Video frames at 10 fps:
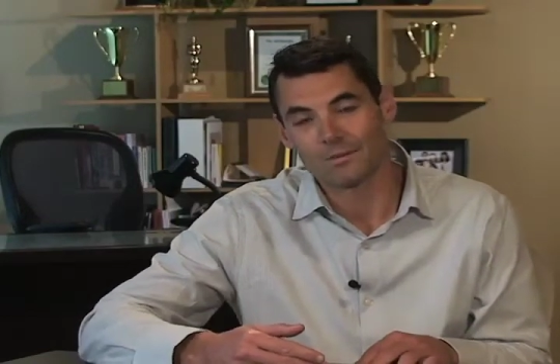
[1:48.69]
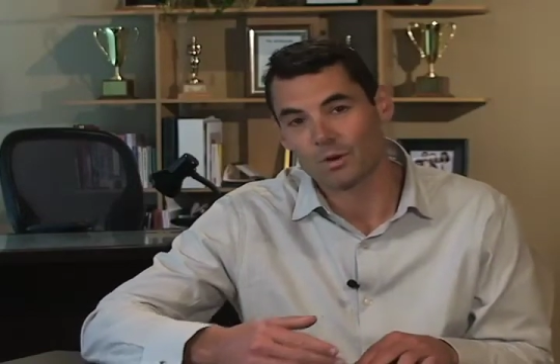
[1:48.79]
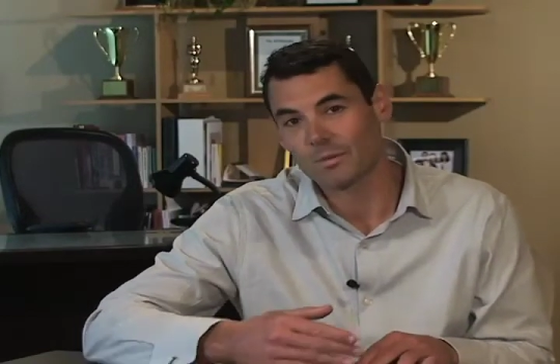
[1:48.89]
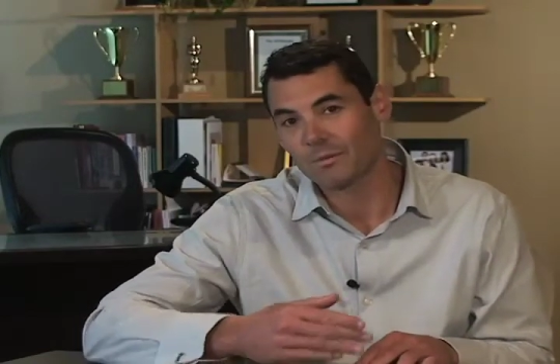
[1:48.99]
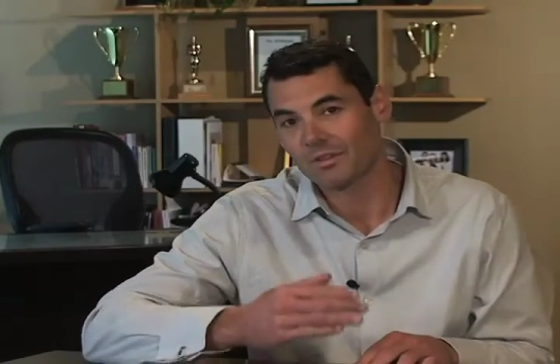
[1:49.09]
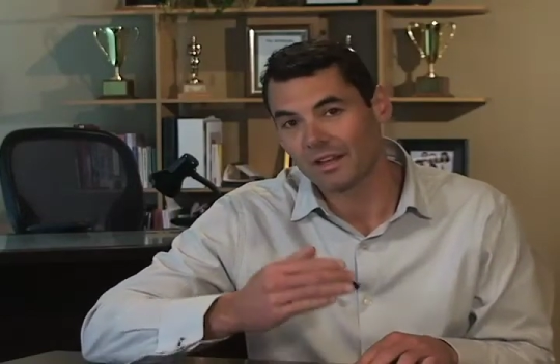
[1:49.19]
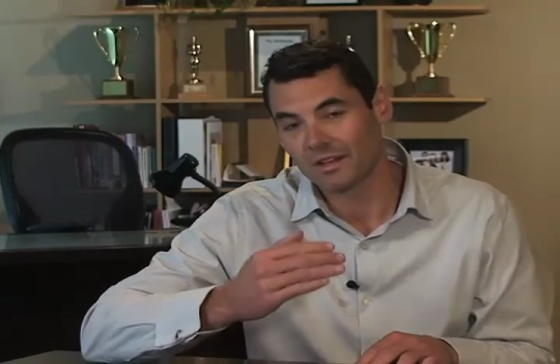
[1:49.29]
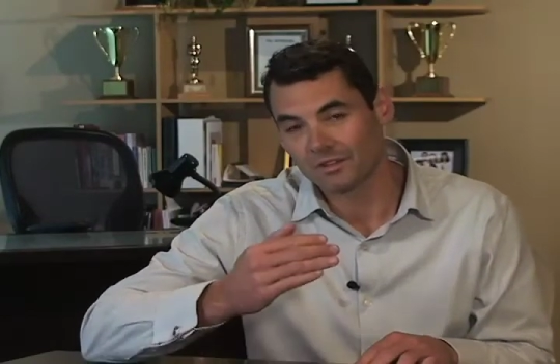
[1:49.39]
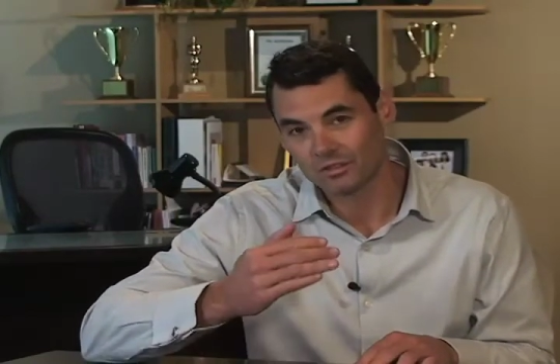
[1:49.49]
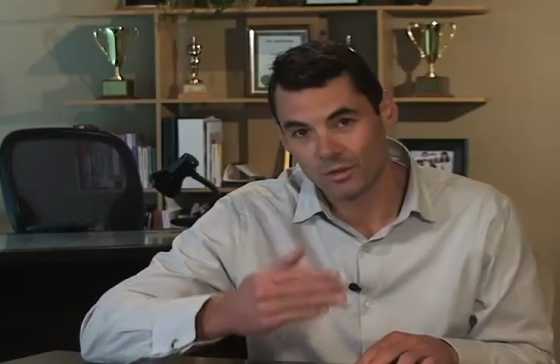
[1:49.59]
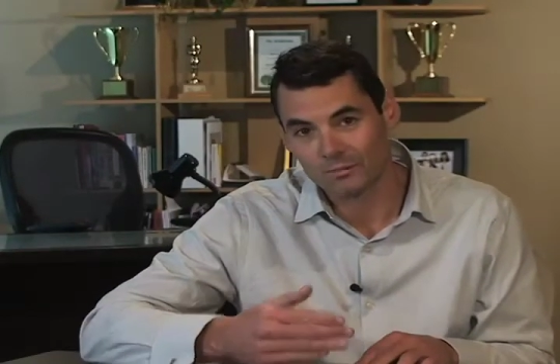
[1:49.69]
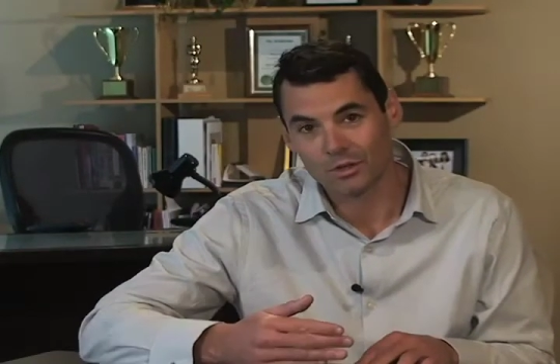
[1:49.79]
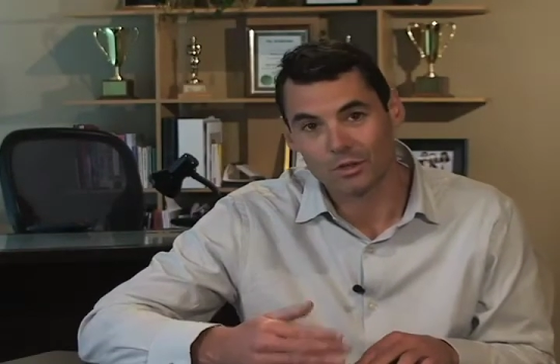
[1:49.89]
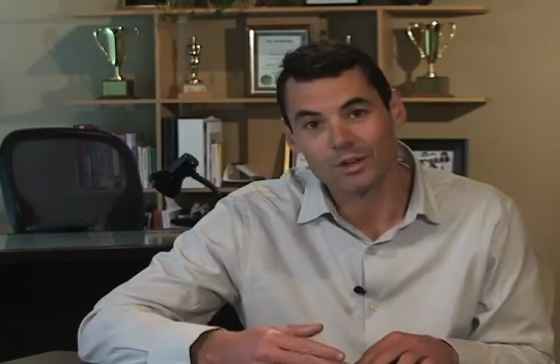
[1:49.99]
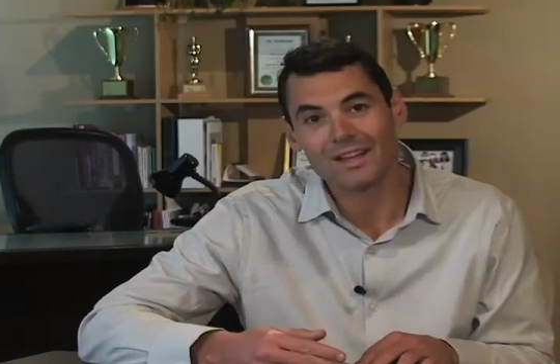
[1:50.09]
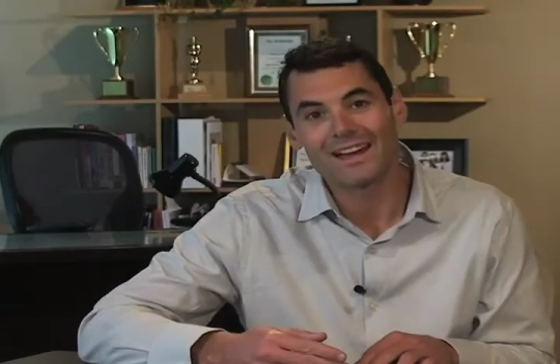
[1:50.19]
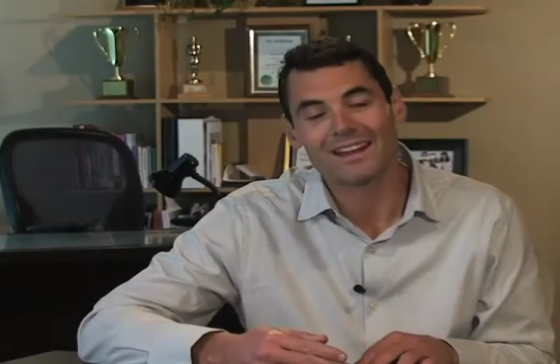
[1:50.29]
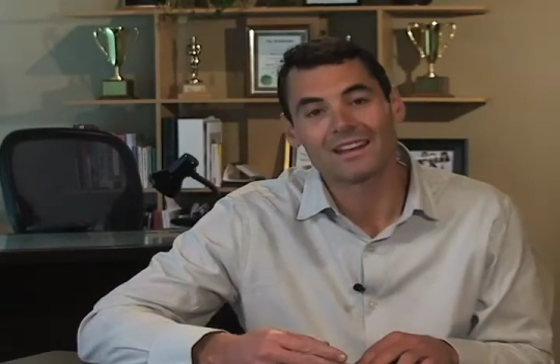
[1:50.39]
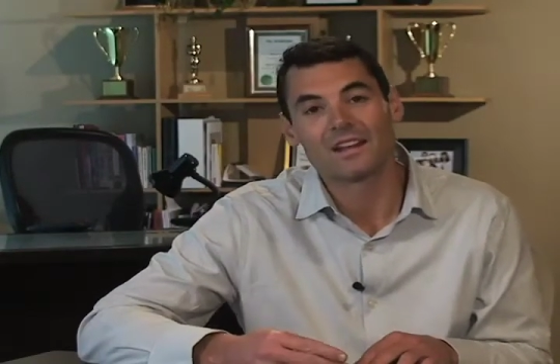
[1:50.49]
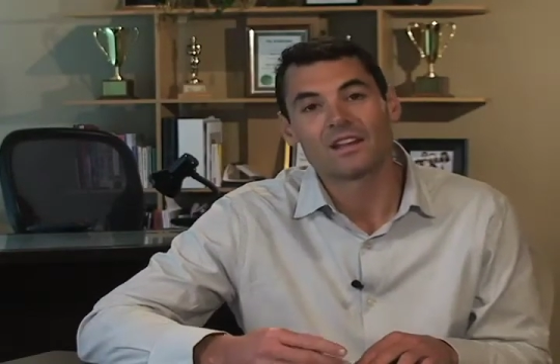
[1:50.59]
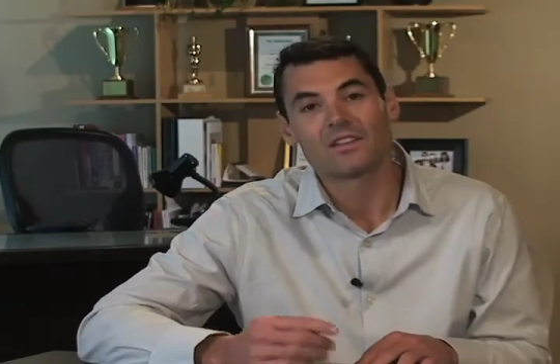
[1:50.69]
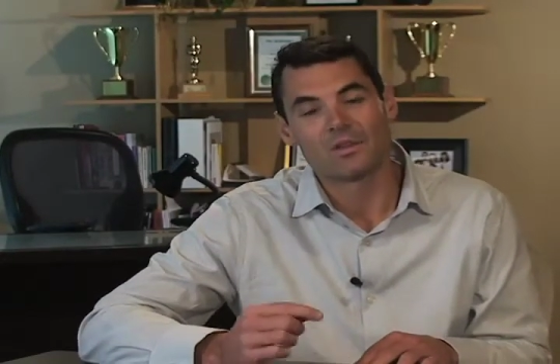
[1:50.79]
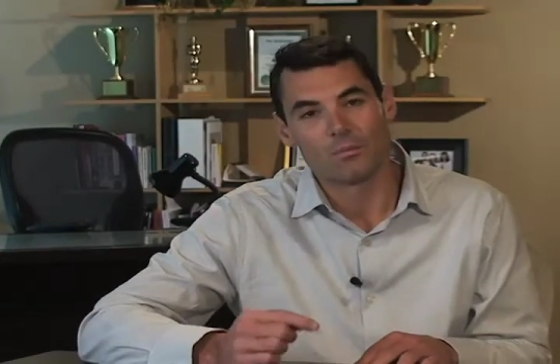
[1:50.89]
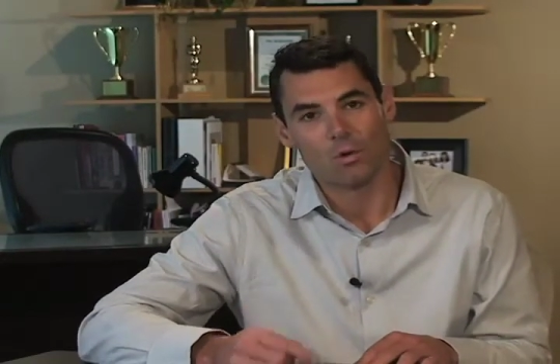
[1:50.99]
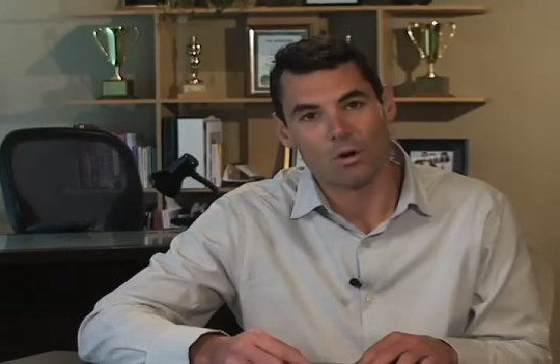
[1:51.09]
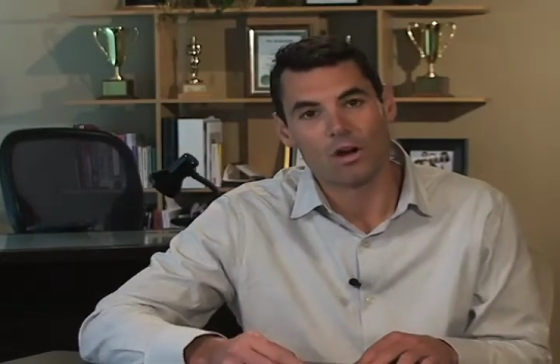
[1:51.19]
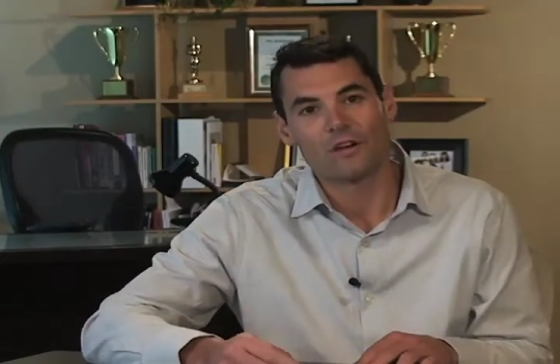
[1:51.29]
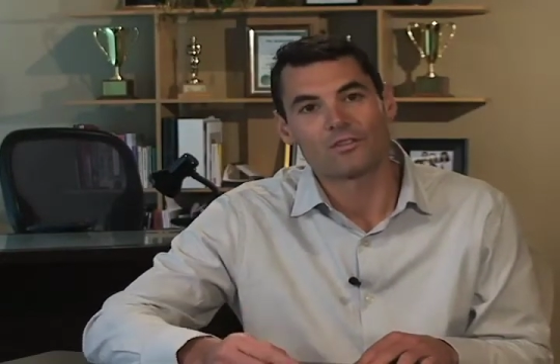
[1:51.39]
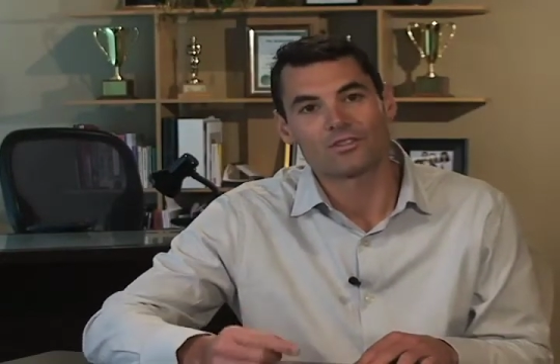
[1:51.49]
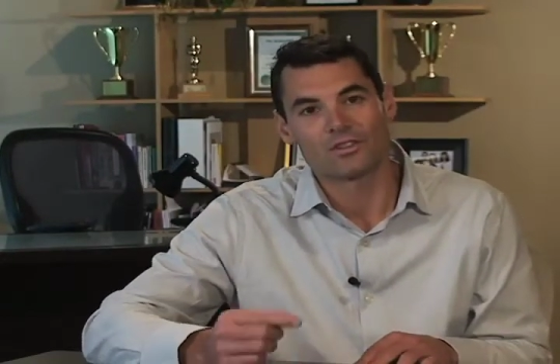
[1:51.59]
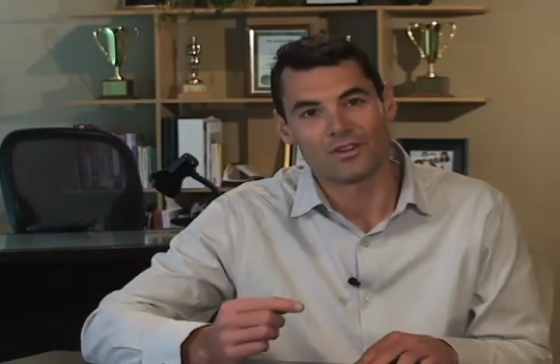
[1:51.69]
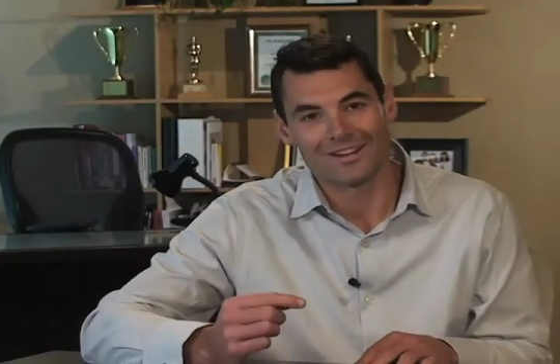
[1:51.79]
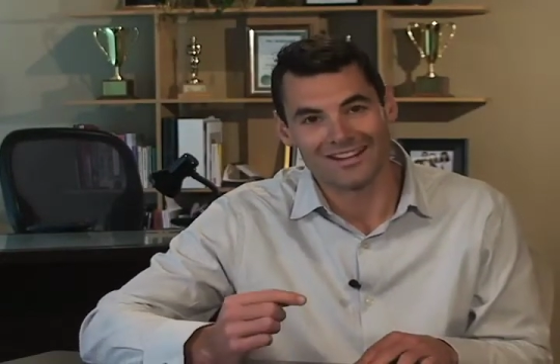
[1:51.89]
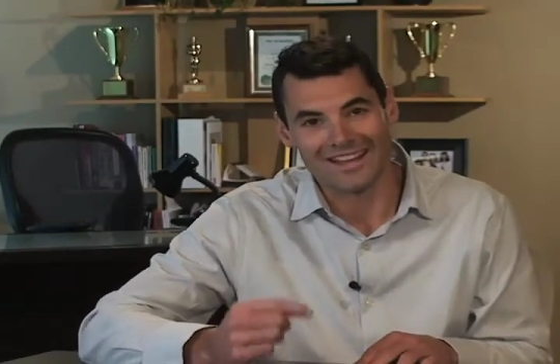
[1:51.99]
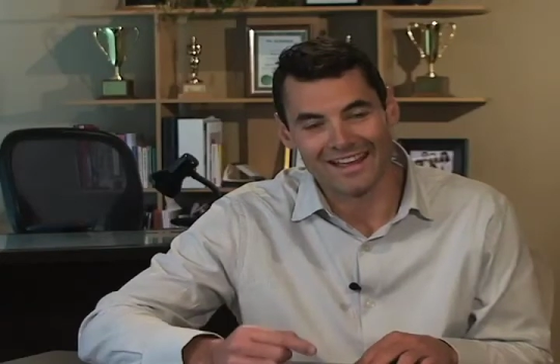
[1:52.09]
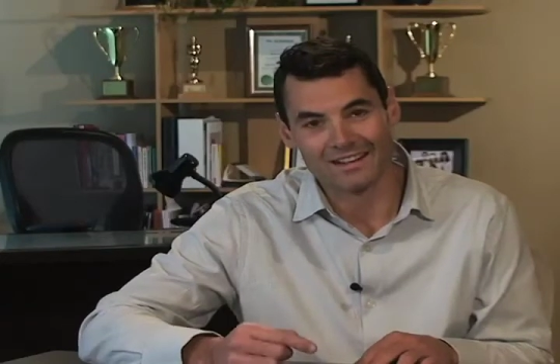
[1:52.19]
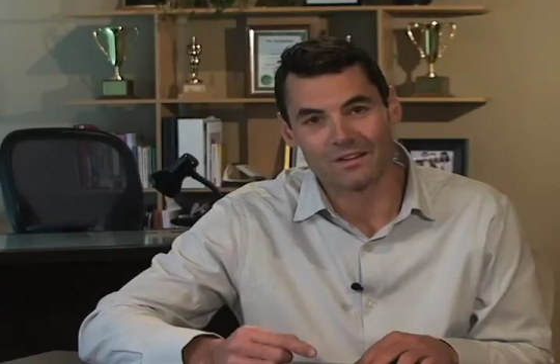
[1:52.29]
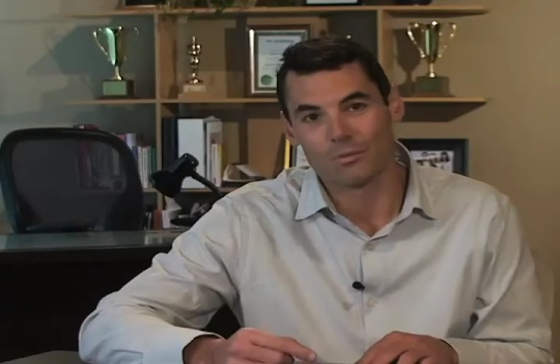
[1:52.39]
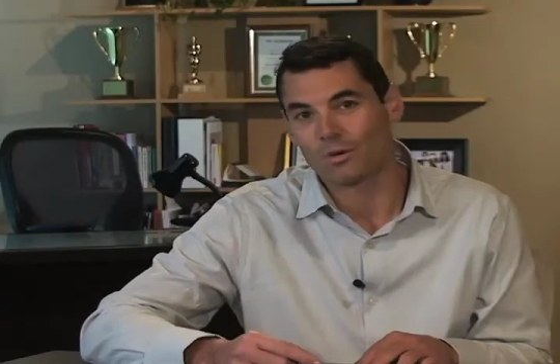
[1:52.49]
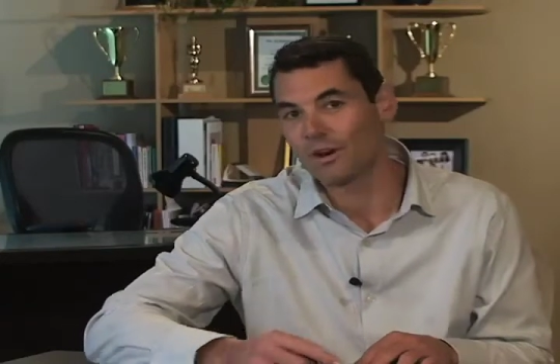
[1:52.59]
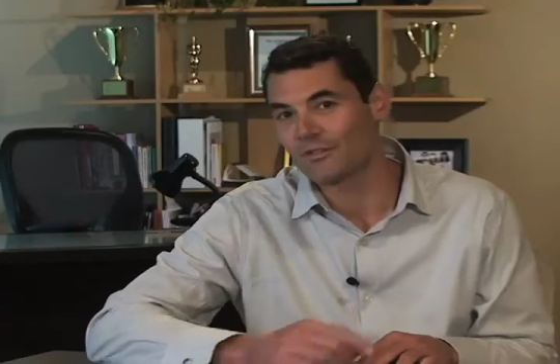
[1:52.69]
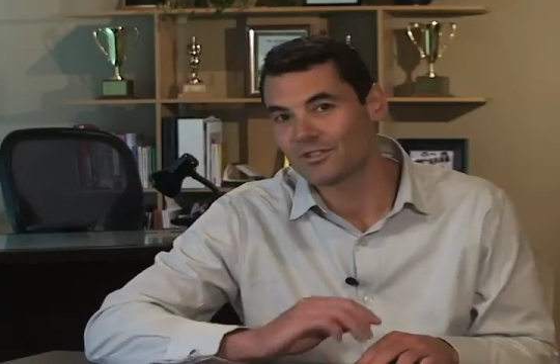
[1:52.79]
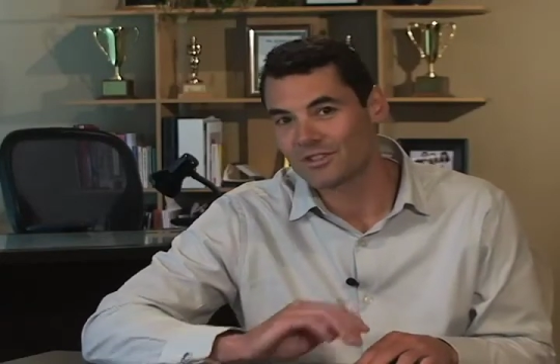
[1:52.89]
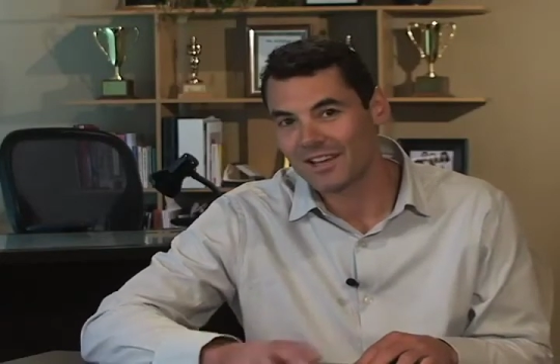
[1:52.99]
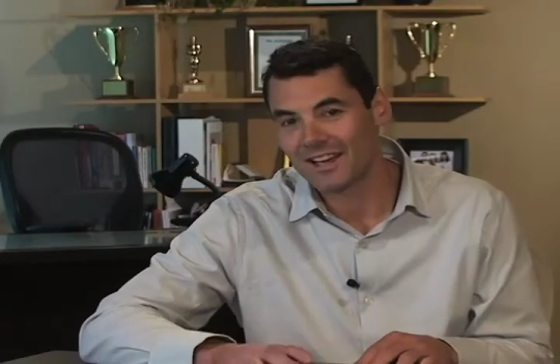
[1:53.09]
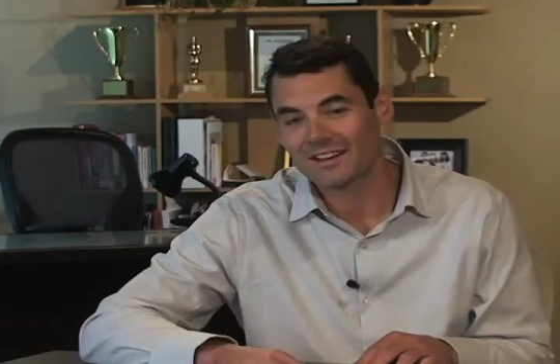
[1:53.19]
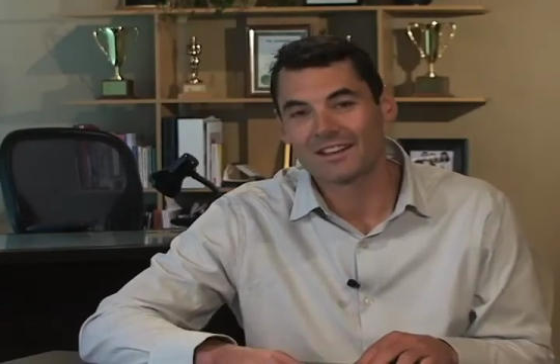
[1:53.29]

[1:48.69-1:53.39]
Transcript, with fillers: The more people that show up to look at it, the more offers you're going to get. The more offers you get,